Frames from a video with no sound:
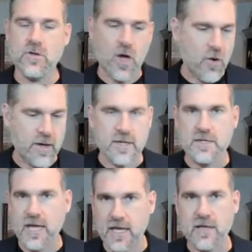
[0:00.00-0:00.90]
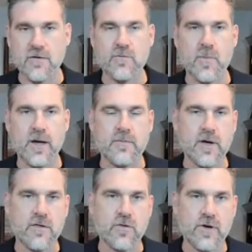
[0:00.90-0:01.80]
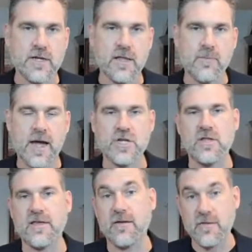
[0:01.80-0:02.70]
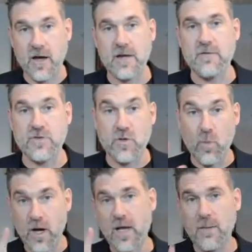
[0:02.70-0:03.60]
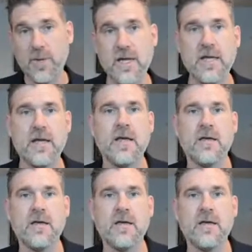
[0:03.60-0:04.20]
going and taking my storytelling passions outside of just one company